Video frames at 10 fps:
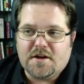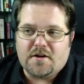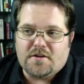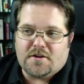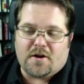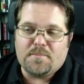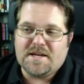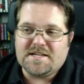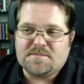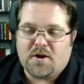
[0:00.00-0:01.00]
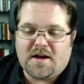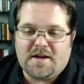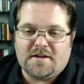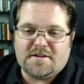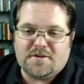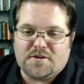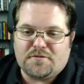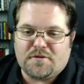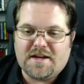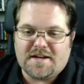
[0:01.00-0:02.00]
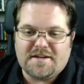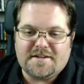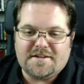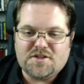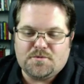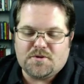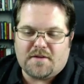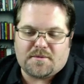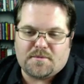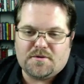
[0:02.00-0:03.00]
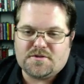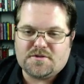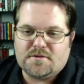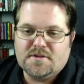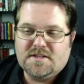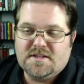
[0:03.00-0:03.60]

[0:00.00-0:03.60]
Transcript: our biggest product, you know, that Frank and I did, Tube Traffic Mojo,